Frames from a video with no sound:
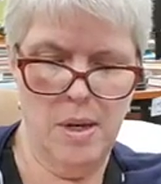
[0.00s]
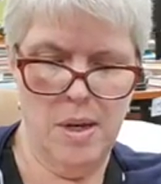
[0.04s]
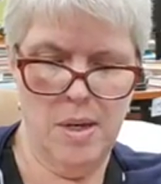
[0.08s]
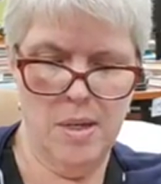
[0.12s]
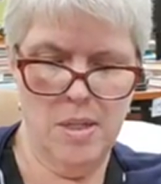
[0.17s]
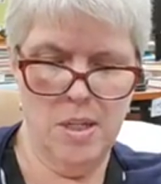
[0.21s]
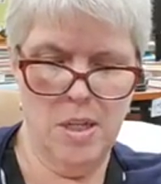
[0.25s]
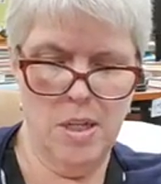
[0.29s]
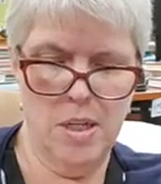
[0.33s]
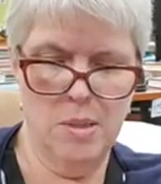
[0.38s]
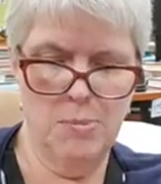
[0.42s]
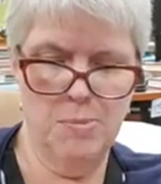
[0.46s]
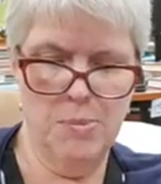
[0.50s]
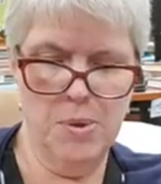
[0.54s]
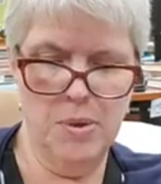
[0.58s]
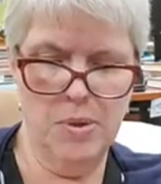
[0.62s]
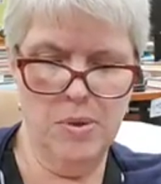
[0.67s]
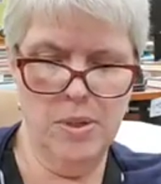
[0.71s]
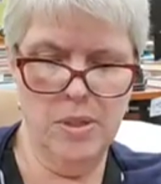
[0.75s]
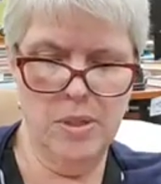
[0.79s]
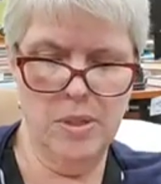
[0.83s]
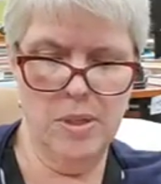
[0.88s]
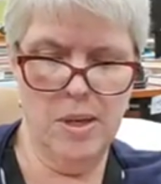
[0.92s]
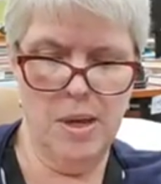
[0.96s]
Chase pulled
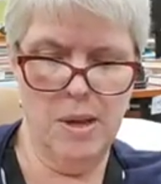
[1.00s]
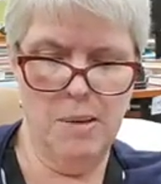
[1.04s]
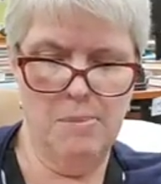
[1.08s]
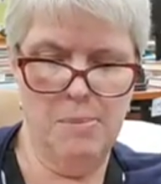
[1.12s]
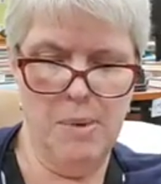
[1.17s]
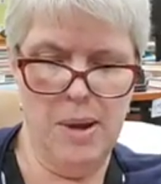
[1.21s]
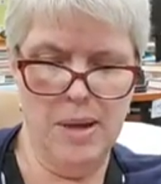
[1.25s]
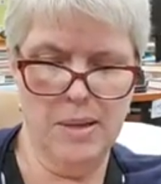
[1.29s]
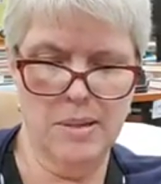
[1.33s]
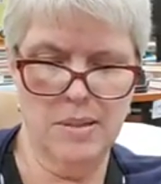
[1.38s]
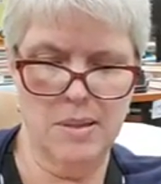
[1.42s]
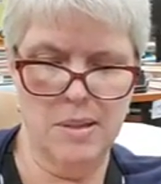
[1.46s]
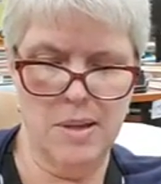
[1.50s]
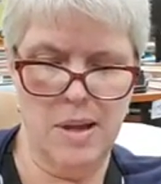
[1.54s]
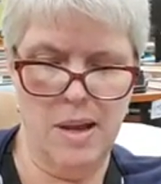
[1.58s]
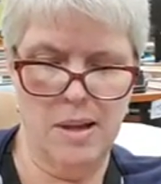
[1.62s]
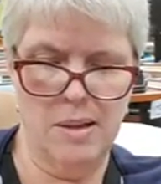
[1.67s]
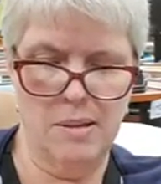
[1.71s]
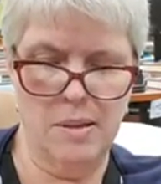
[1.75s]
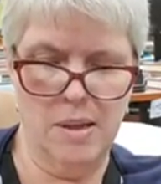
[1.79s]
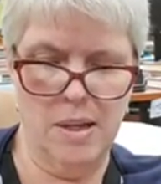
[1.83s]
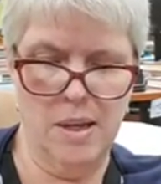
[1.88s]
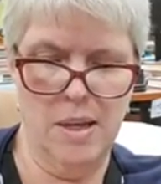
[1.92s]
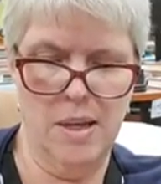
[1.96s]
his head back
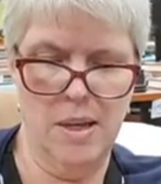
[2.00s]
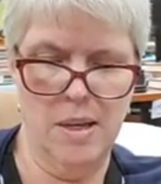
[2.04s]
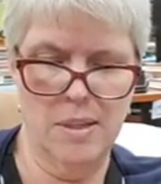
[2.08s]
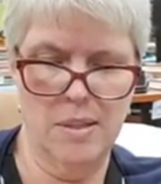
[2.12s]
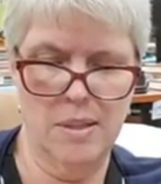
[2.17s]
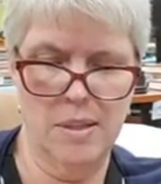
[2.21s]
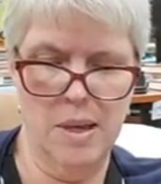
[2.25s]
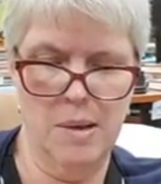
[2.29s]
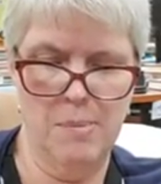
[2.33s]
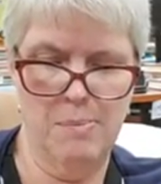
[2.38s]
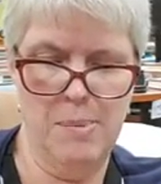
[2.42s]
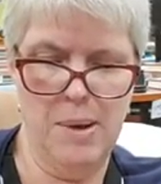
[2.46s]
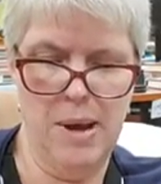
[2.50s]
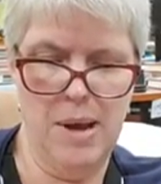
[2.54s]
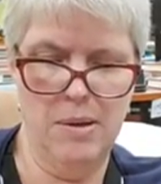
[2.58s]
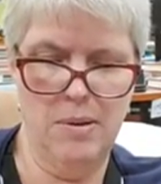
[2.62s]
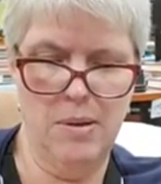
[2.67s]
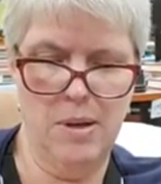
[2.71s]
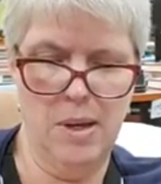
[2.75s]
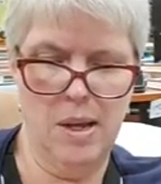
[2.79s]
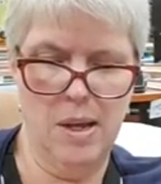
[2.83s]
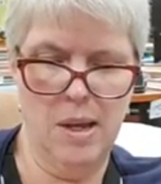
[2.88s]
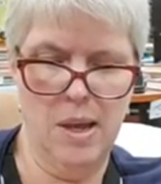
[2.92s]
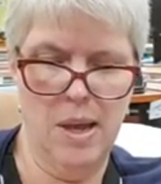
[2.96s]
slightly, his head
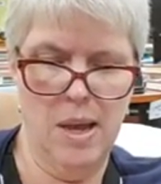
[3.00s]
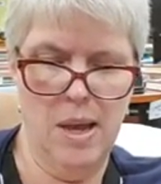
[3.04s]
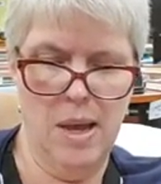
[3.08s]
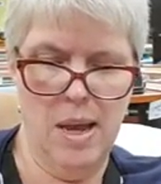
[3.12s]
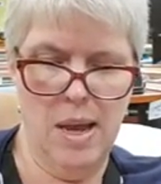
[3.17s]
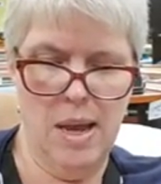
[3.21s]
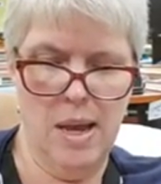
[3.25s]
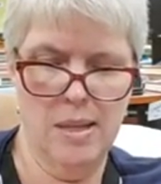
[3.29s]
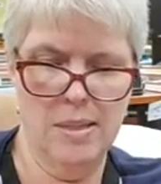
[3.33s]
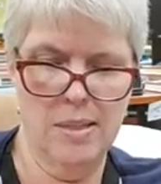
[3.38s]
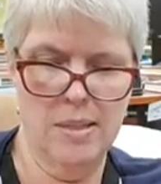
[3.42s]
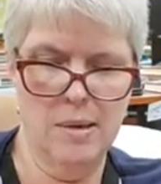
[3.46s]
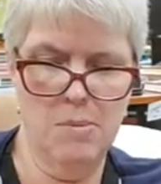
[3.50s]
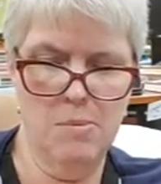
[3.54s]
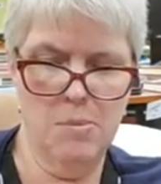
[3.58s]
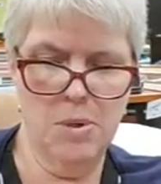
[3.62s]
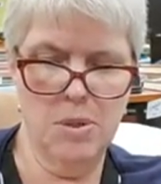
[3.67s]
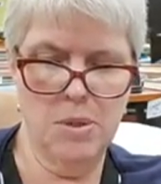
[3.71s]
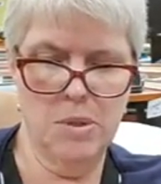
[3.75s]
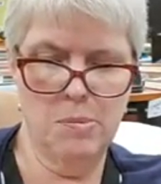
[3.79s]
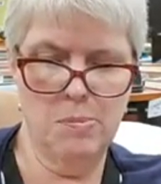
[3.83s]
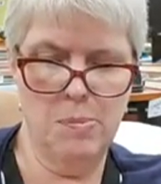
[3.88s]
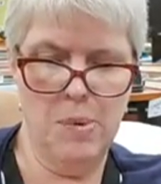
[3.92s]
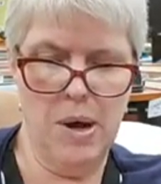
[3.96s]
pounding. Had someone
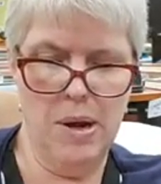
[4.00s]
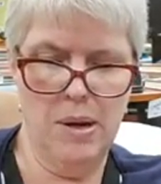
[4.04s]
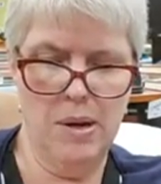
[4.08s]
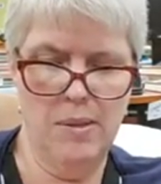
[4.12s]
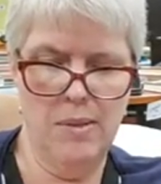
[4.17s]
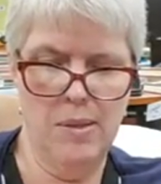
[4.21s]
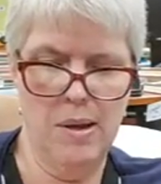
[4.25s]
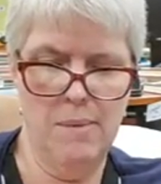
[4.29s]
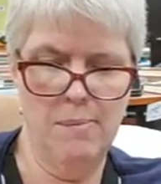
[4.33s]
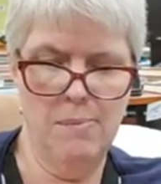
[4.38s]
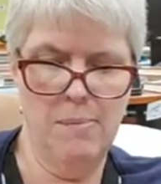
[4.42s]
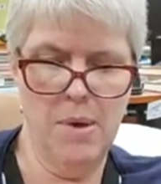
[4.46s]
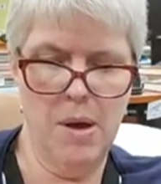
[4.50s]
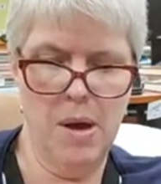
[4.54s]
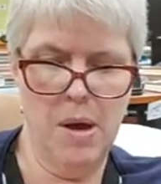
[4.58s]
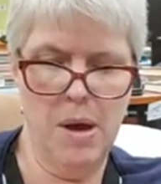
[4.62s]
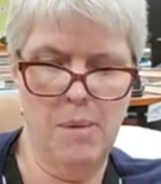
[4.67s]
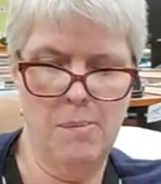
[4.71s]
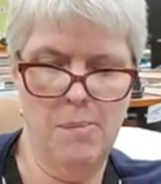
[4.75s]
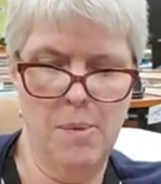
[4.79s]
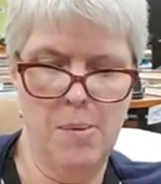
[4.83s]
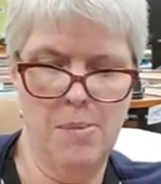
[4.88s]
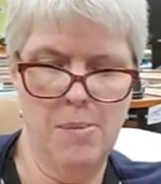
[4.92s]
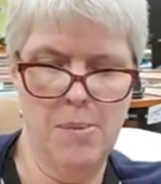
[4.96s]
spotted them? A
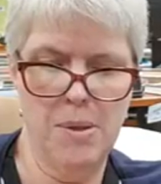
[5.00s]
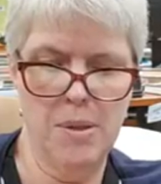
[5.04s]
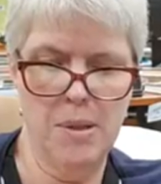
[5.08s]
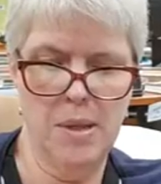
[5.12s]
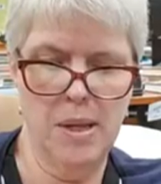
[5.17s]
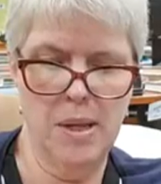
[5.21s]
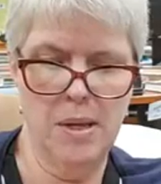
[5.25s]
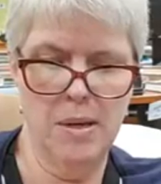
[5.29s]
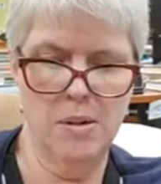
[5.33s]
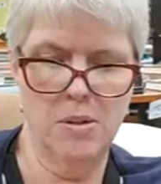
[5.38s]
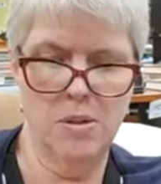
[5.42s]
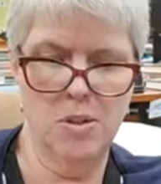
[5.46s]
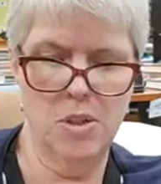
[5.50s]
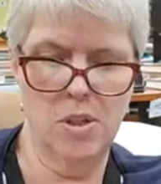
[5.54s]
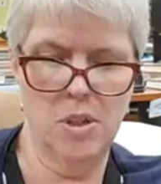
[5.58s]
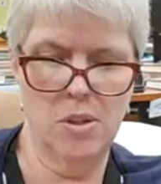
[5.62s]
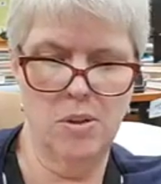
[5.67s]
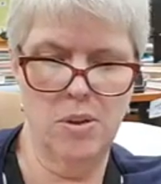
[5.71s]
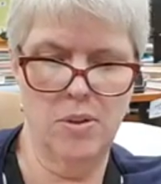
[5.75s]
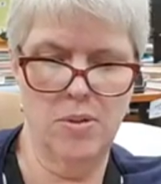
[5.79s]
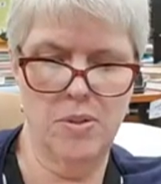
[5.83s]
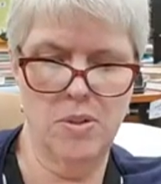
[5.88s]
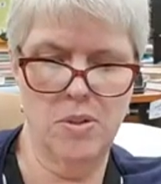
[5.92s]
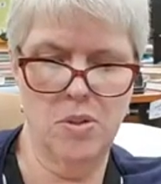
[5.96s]
moment later, she
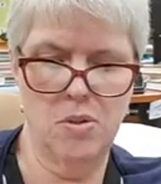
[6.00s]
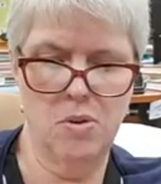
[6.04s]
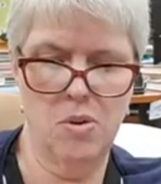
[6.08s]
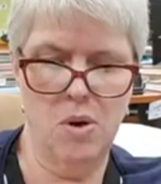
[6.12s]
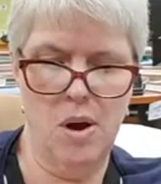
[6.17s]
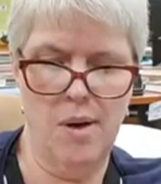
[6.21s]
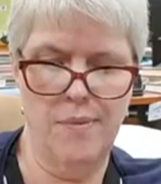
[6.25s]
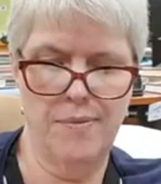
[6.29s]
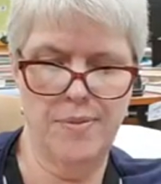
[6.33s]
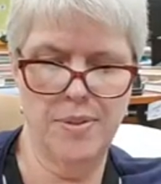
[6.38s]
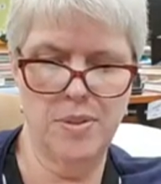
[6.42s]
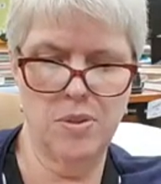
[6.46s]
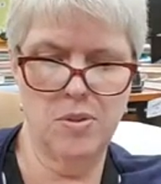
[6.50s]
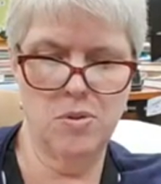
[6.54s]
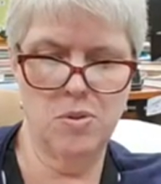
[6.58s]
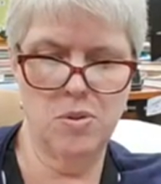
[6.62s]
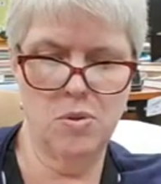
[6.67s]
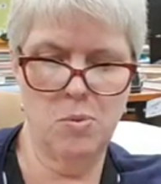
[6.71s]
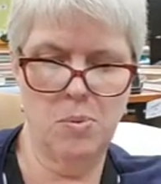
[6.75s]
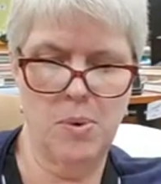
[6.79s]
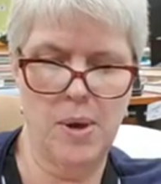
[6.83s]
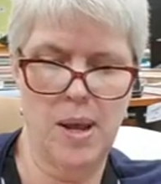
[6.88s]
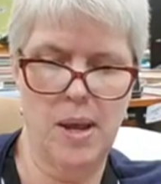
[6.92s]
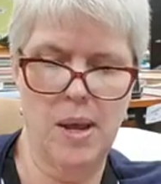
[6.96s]
led the 2 officers
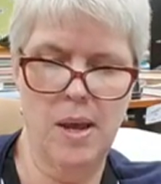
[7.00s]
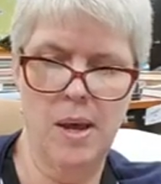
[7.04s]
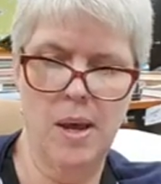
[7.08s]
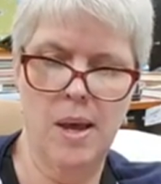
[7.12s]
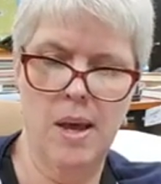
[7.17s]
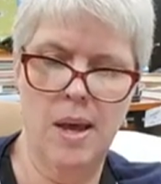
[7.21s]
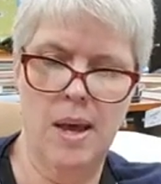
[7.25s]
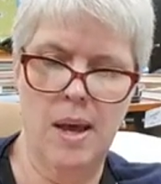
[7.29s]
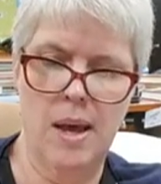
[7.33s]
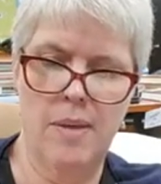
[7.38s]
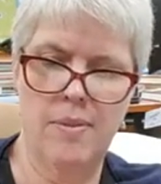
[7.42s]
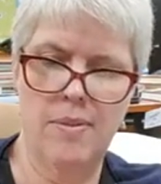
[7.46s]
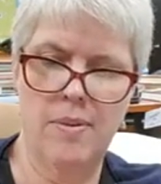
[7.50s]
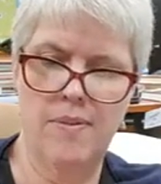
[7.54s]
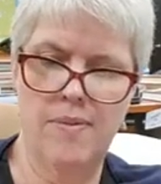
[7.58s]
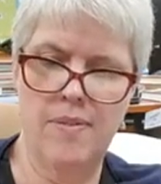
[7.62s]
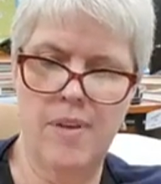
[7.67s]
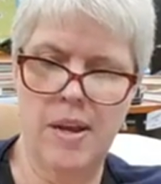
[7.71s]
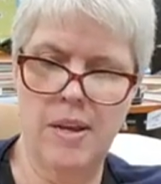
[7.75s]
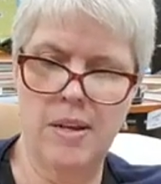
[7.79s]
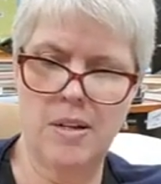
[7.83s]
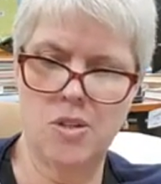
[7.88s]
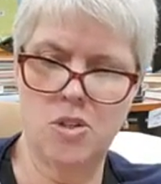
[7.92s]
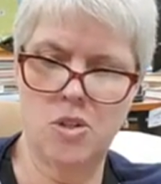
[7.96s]
away, and they
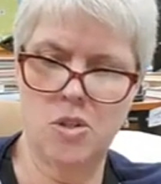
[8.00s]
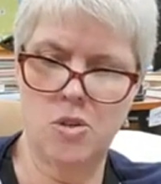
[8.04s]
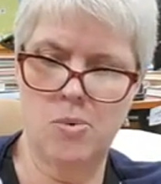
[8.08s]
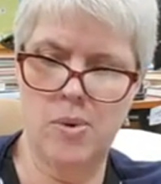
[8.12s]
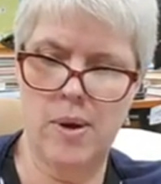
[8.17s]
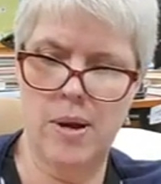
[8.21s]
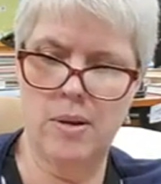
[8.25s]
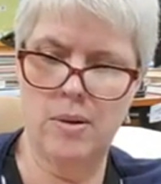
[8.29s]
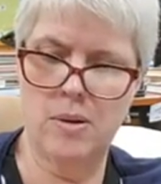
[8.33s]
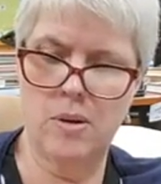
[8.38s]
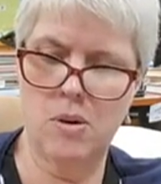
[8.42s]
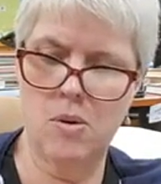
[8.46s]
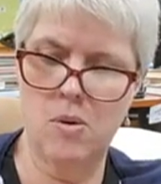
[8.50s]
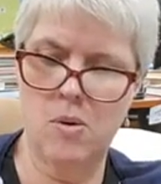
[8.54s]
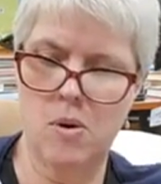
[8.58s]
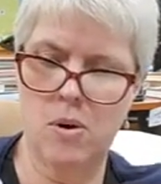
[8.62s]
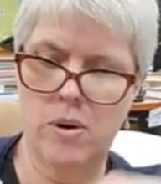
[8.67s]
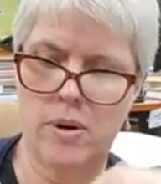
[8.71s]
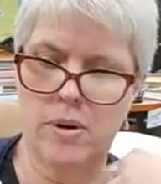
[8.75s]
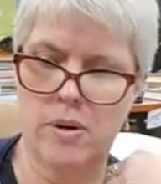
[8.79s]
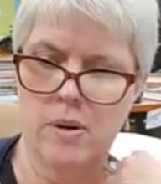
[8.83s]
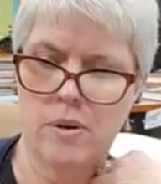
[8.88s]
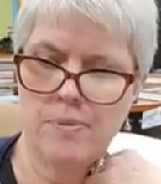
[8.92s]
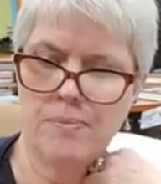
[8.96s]
vanished around a
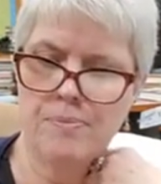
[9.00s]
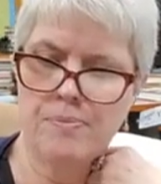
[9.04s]
corner.